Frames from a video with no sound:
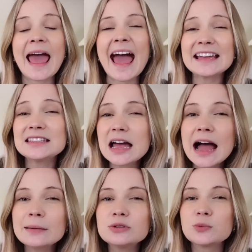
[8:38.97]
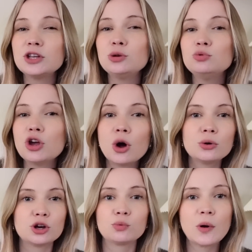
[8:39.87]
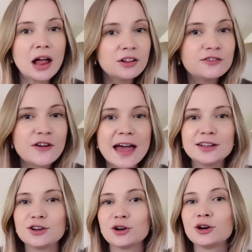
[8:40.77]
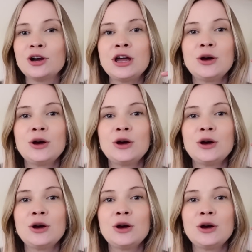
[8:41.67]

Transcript: at times when you know you're well fed, you're